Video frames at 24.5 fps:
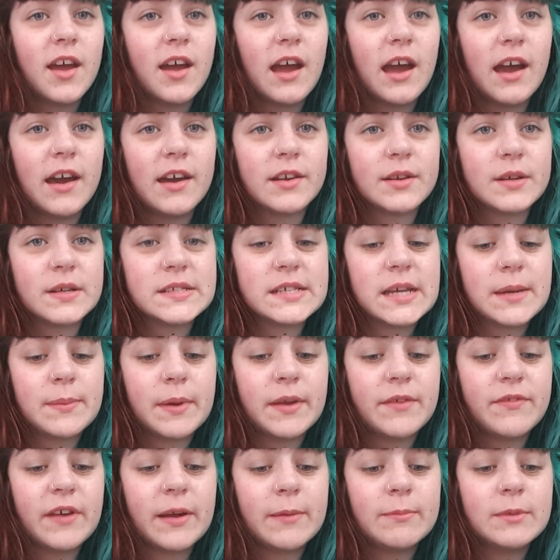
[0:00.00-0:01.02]
and I was at
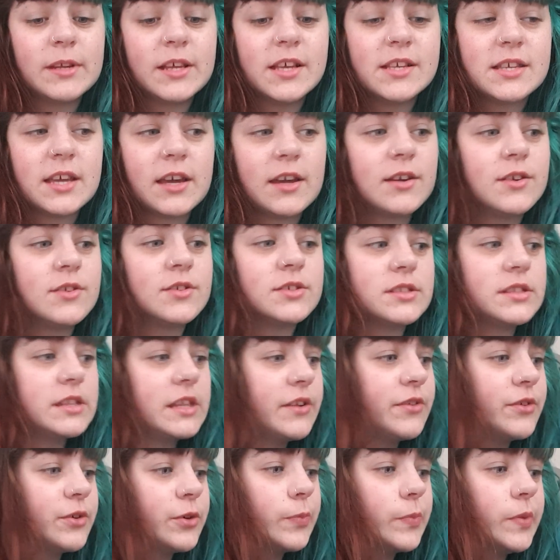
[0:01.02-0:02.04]
my family's house and
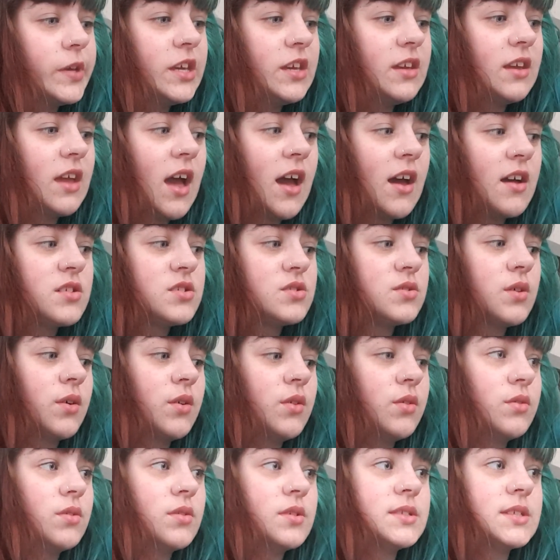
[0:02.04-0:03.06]
they're all being
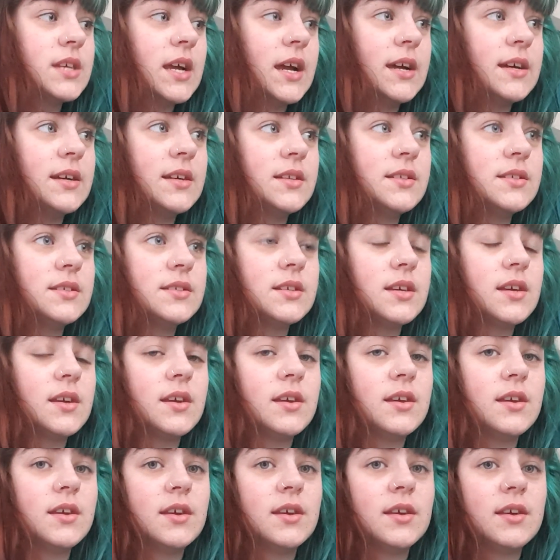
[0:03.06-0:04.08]
assholes, and
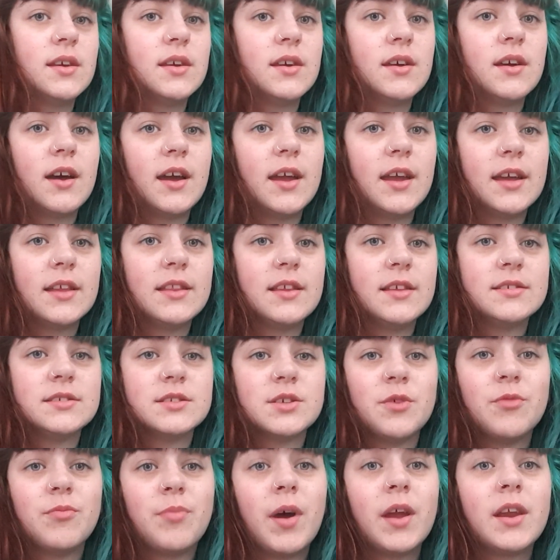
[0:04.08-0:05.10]
I had this
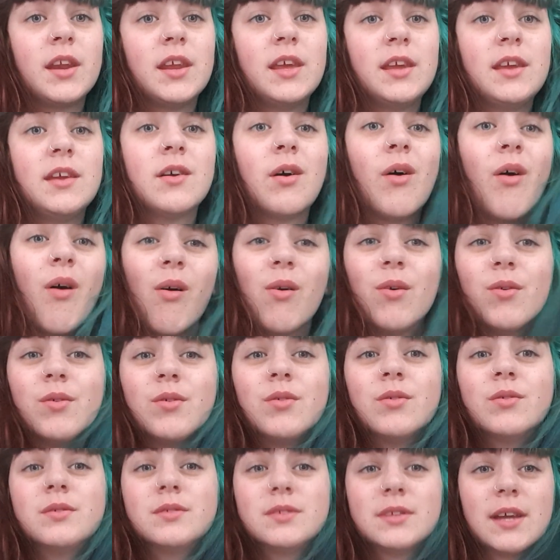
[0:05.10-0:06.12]
little bunny
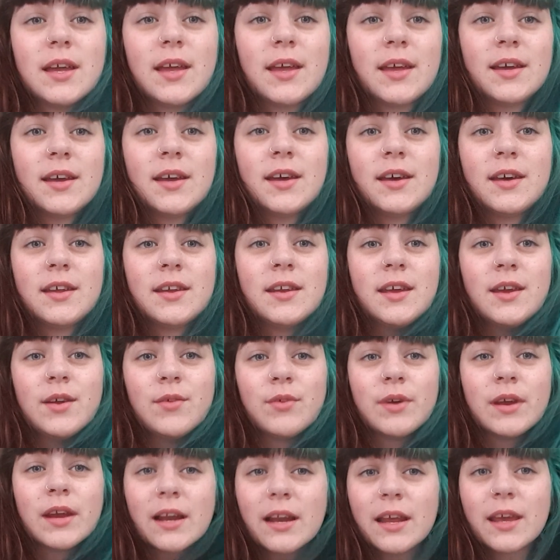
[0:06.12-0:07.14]
hold, and it
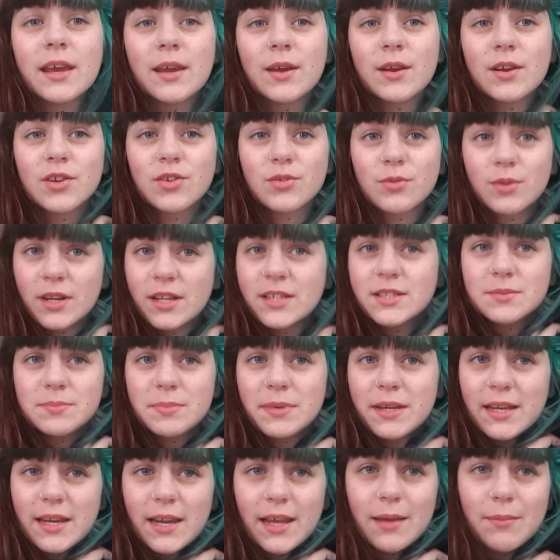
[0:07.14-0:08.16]
really just wanted to
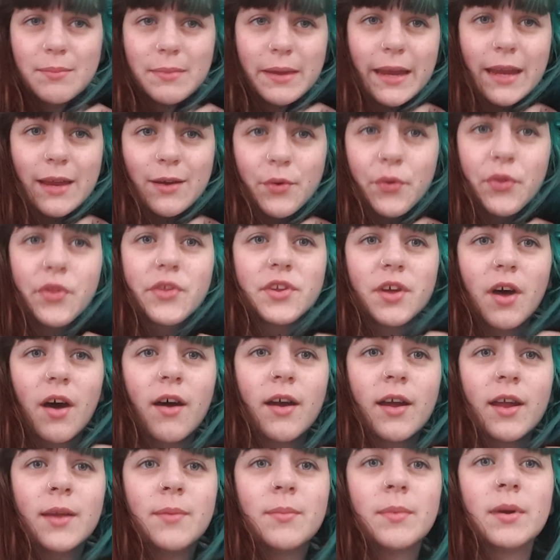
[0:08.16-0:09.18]
be near me all the
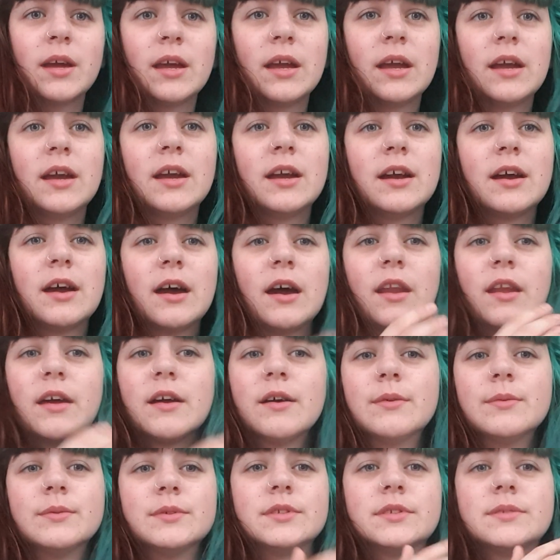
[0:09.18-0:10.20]
time, and
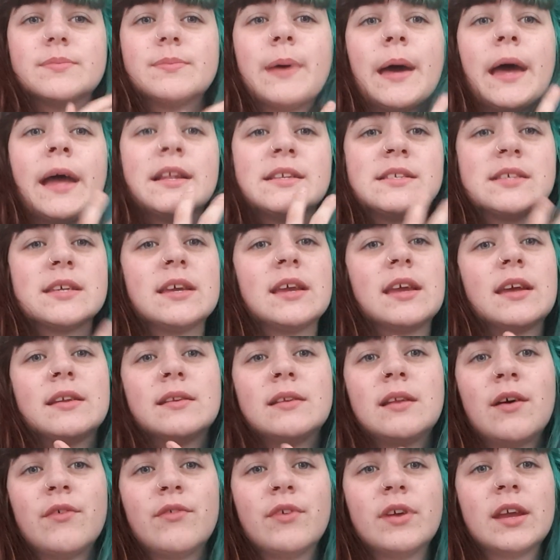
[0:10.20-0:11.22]
I was petting it and
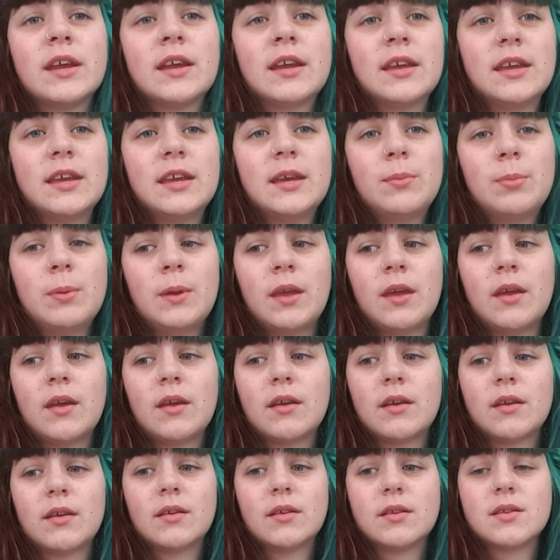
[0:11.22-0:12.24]
loving it and keeping it
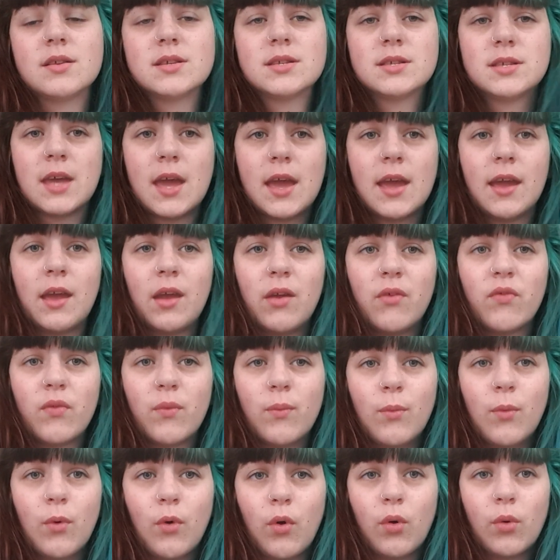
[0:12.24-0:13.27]
safe
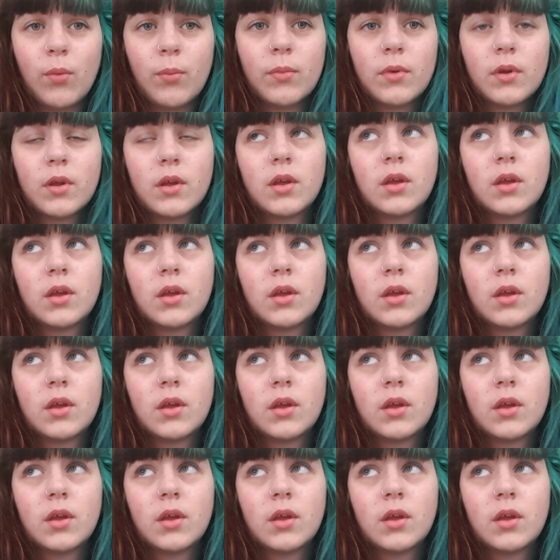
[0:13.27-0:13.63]
and warm,